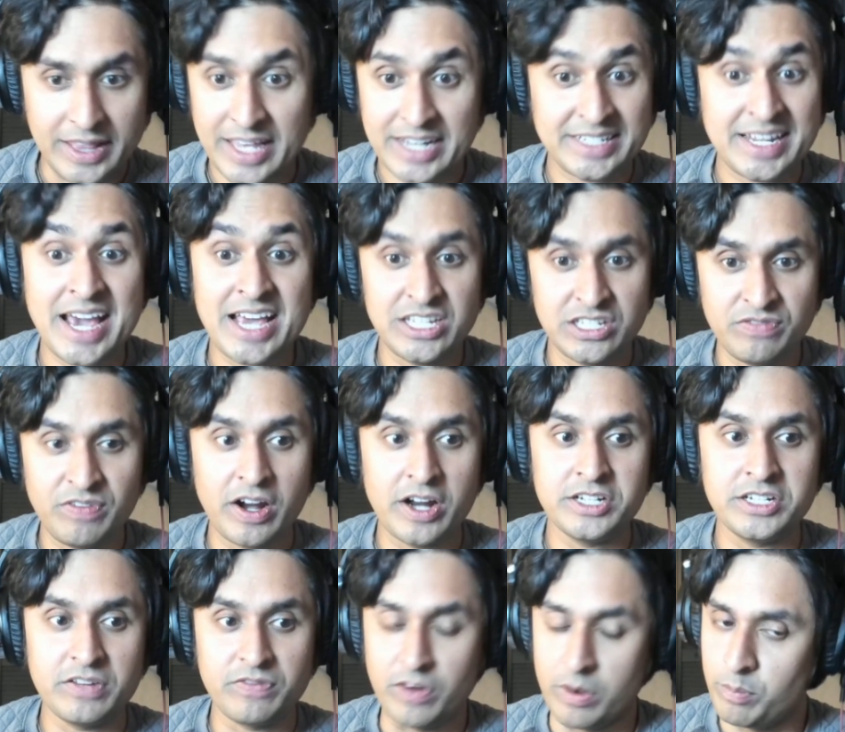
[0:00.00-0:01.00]
they taste
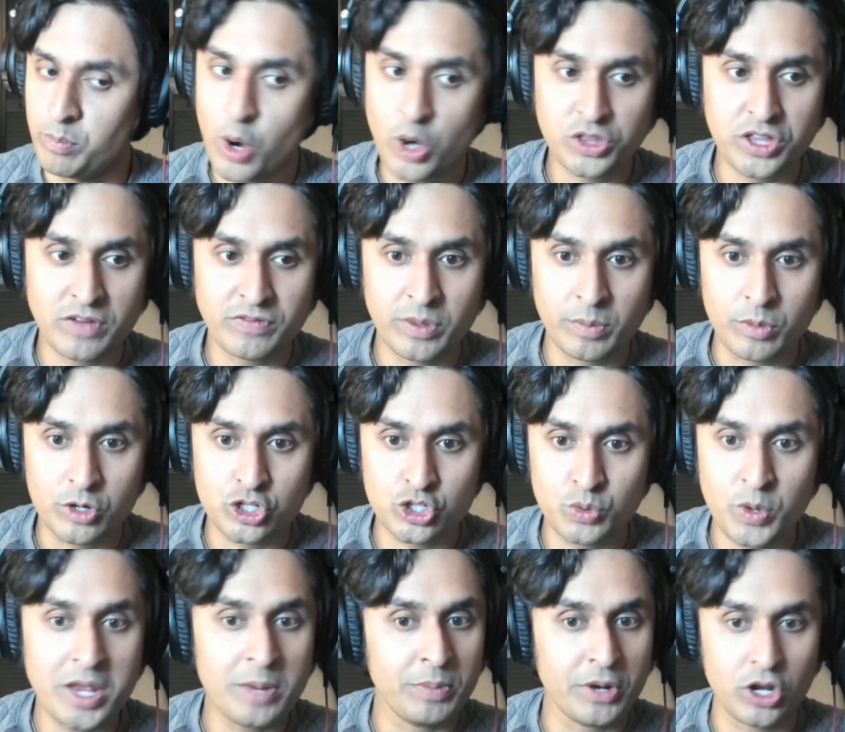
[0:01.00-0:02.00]
very different. Both of them are
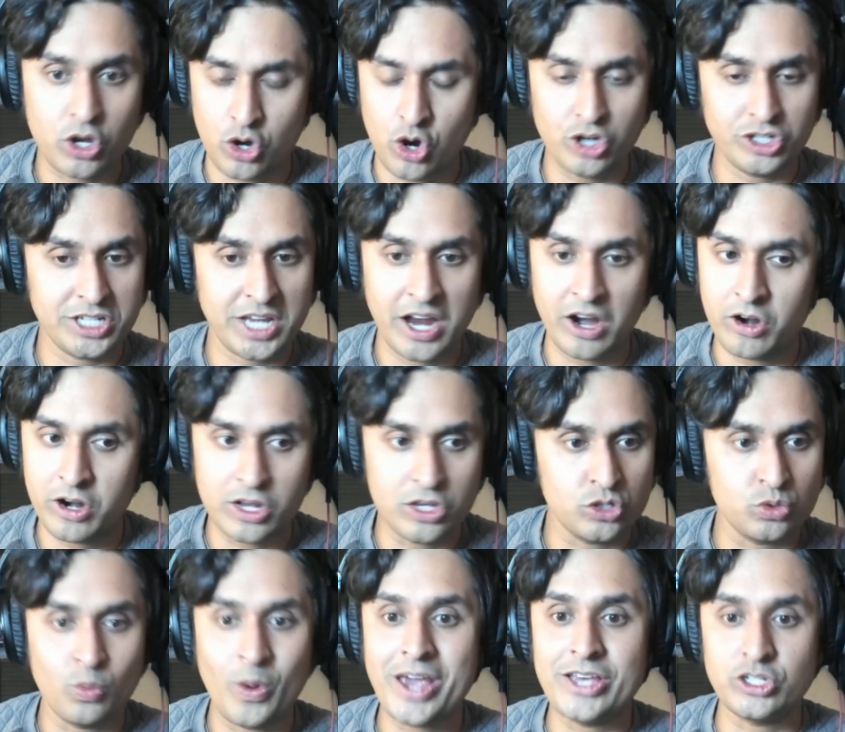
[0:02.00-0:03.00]
sweet, but a cooked carrot
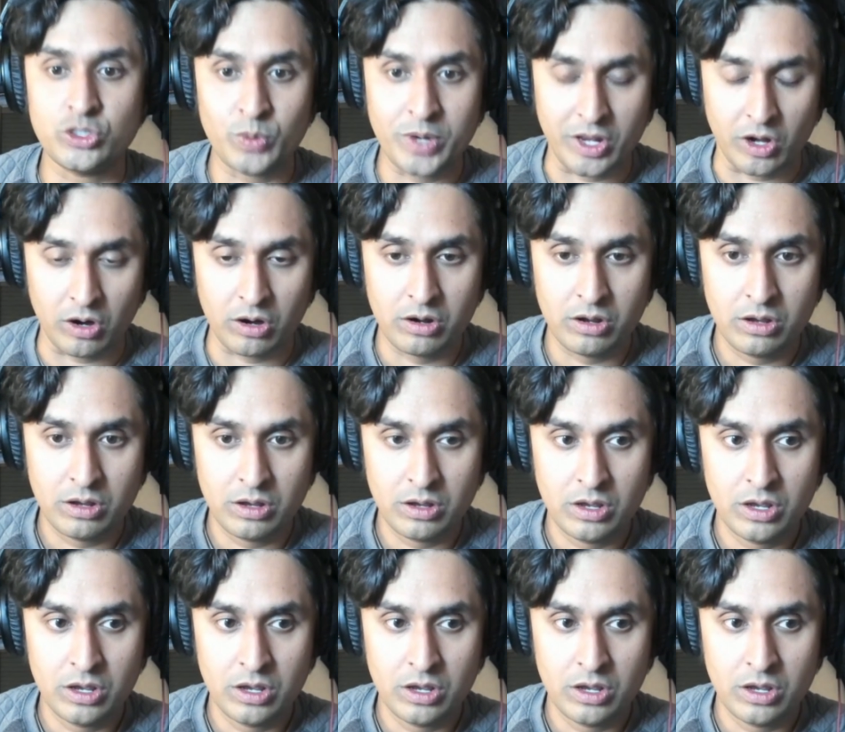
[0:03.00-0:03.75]
is way sweeter.